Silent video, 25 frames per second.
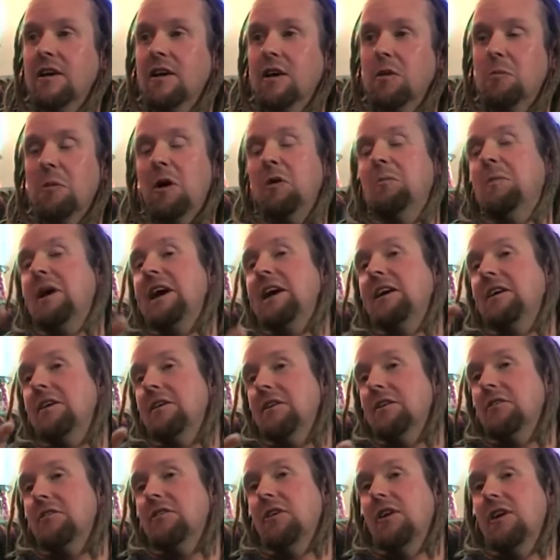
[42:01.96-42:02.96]
Yeah. My mate
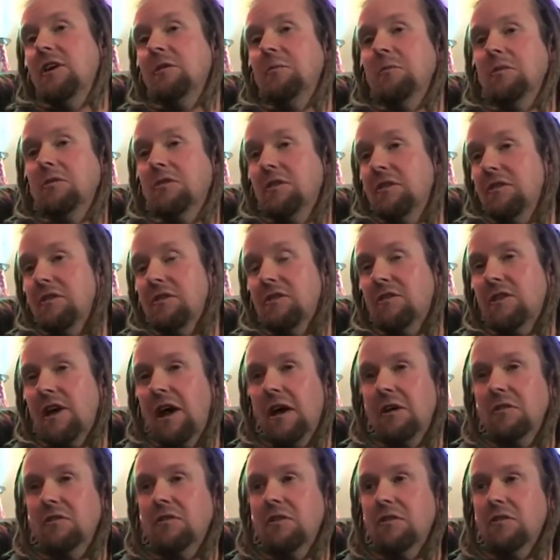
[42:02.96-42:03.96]
at the time was into
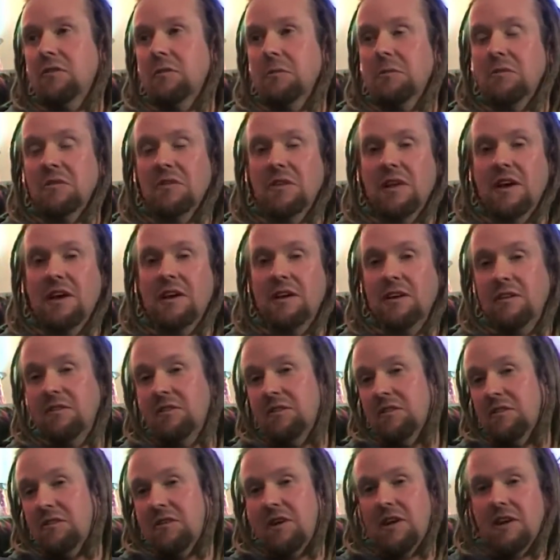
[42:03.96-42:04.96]
sound systems and that
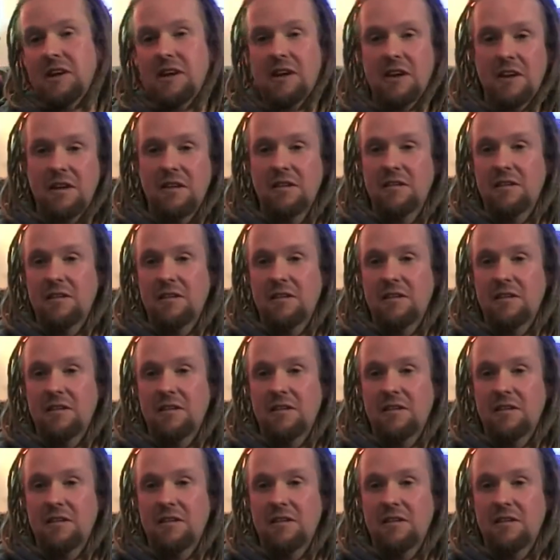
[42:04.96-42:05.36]
used to say,